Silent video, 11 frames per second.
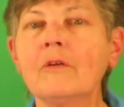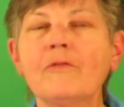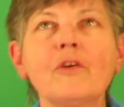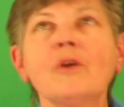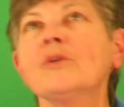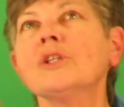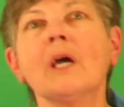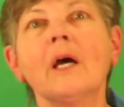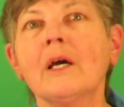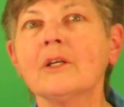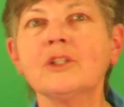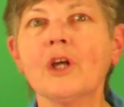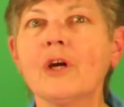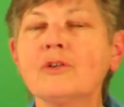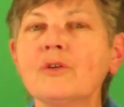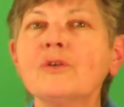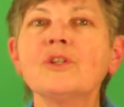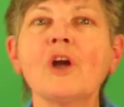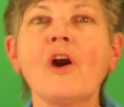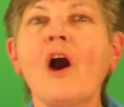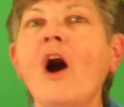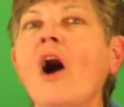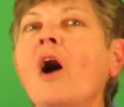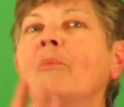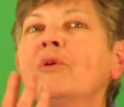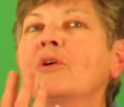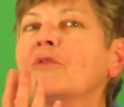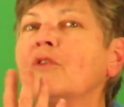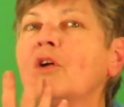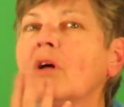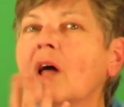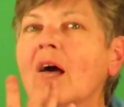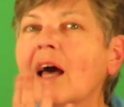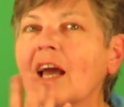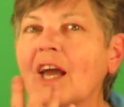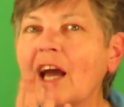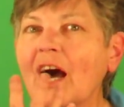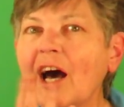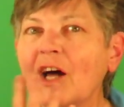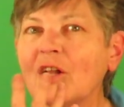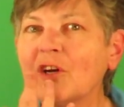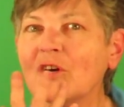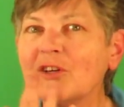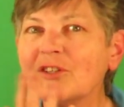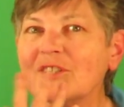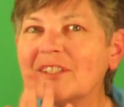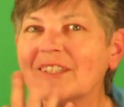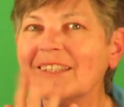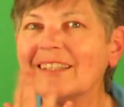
fuchsia, chartreuse are all beautiful colors.